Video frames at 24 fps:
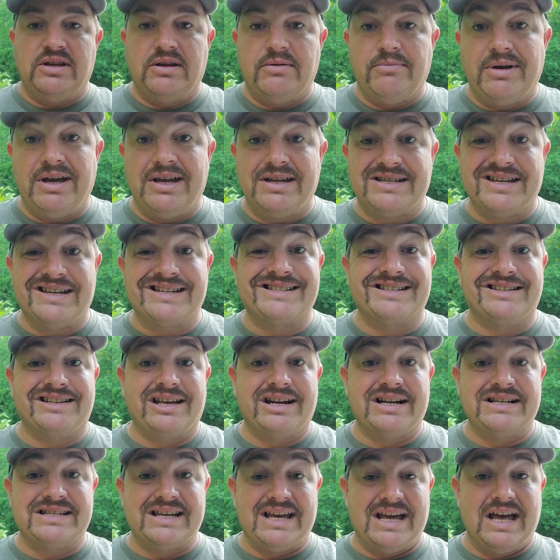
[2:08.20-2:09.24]
the man takes a lot
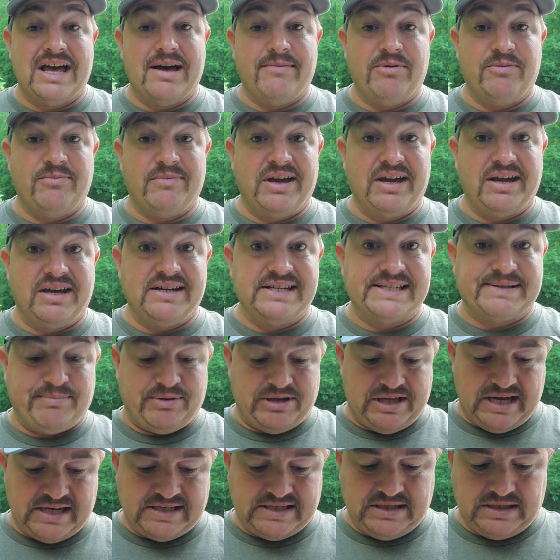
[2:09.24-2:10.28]
of time in making his
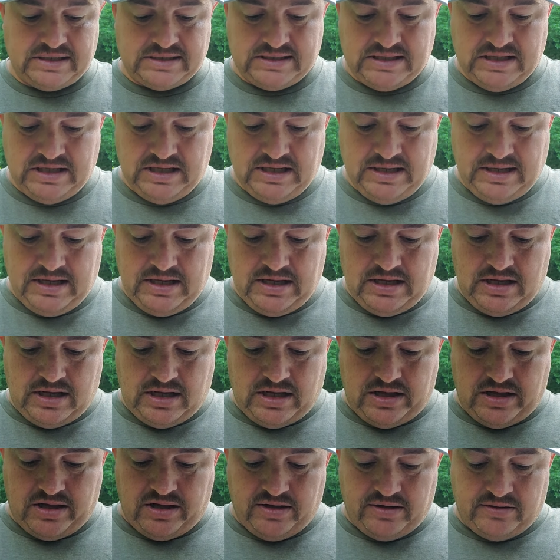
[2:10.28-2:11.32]
plastics.
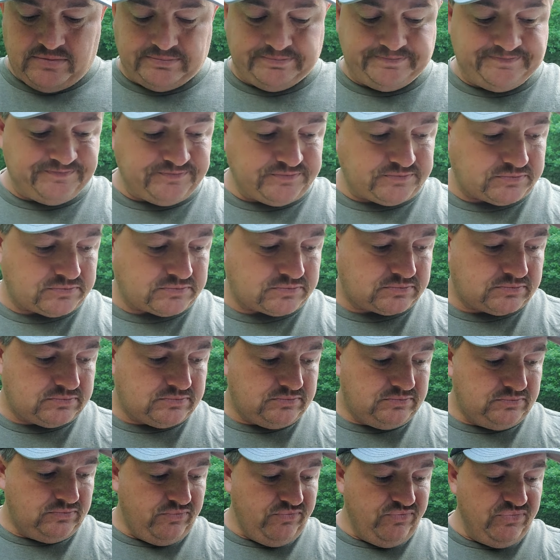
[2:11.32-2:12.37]

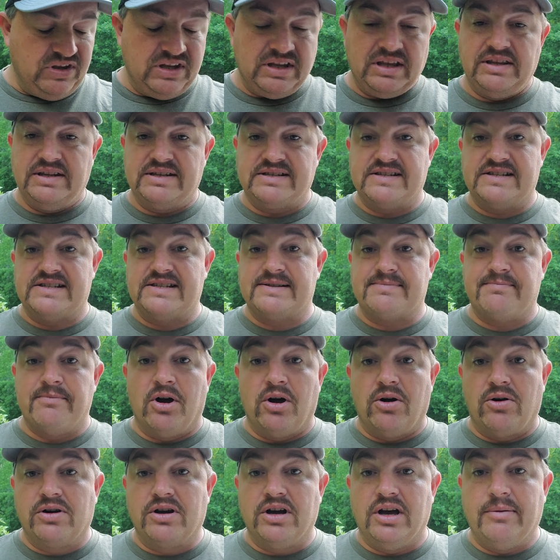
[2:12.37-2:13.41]
This is a
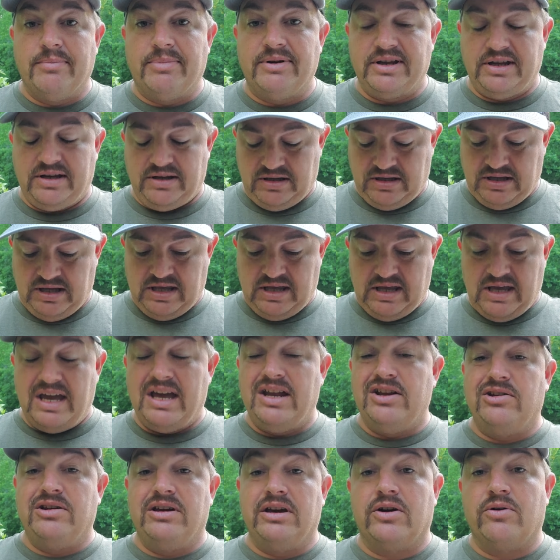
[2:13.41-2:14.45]
small company.
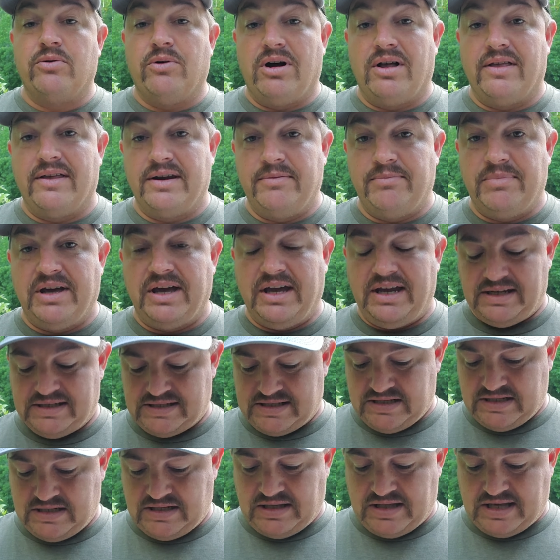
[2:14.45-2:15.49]
You get quality
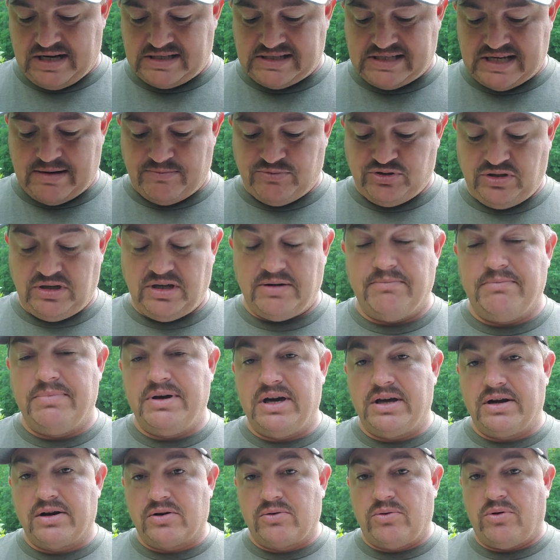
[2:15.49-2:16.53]
baits. A lot of times you get
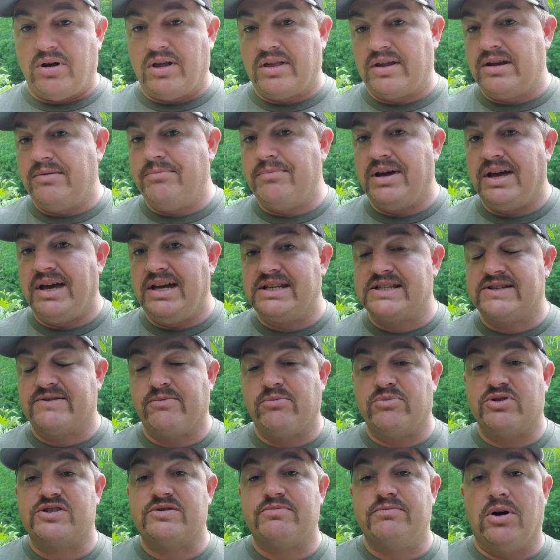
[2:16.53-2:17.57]
better quality baits
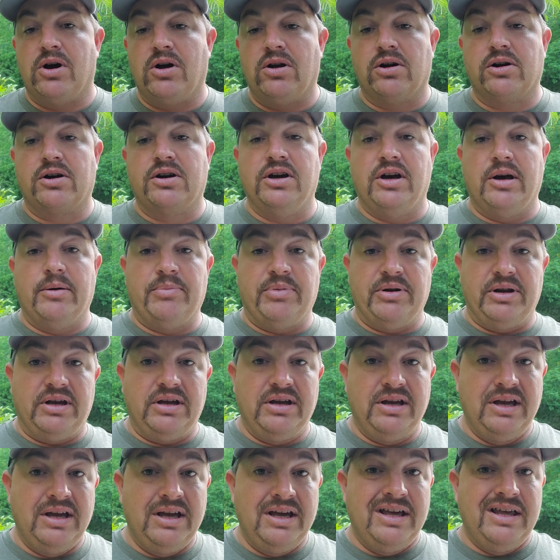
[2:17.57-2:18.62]
from a smaller company.
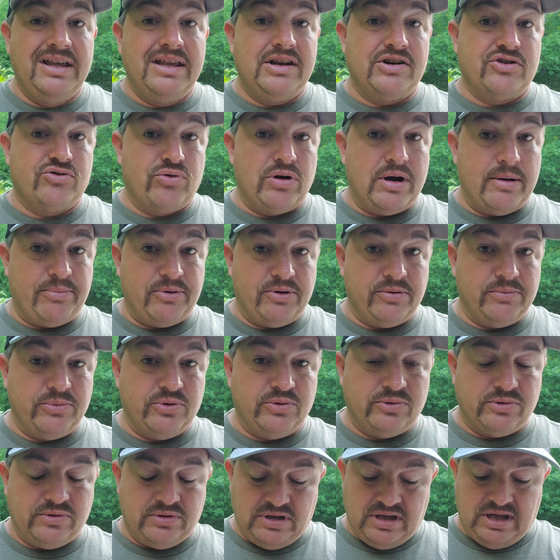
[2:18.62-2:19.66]
They're
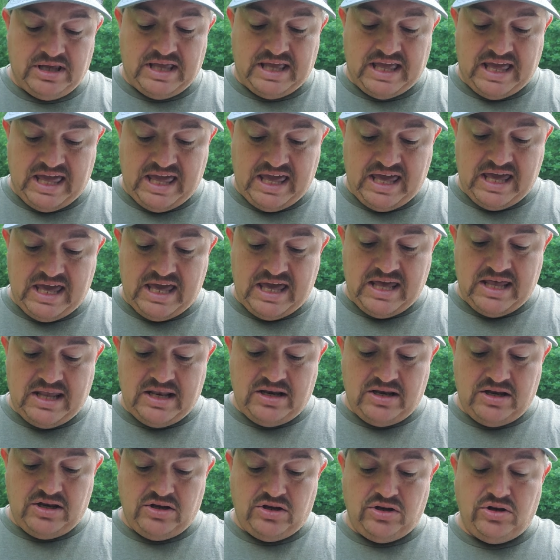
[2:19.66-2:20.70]
reputable
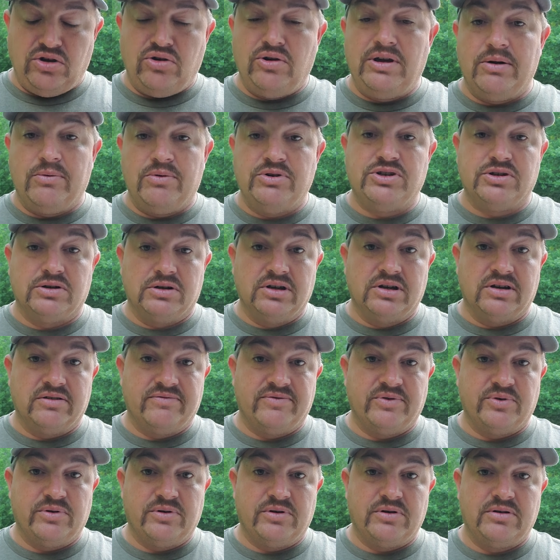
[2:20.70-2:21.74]
and you get what you're looking
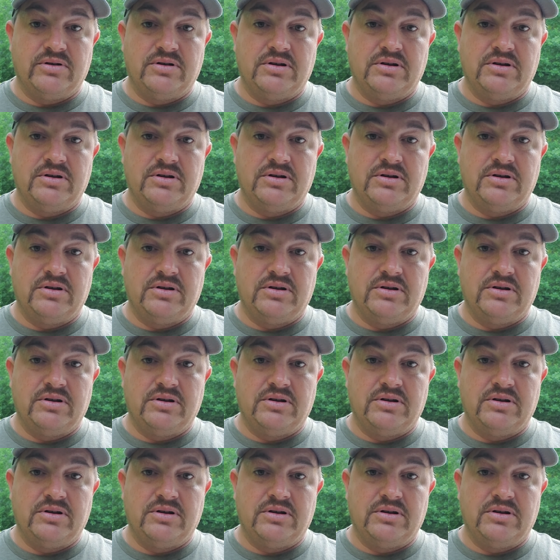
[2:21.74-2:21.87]
for.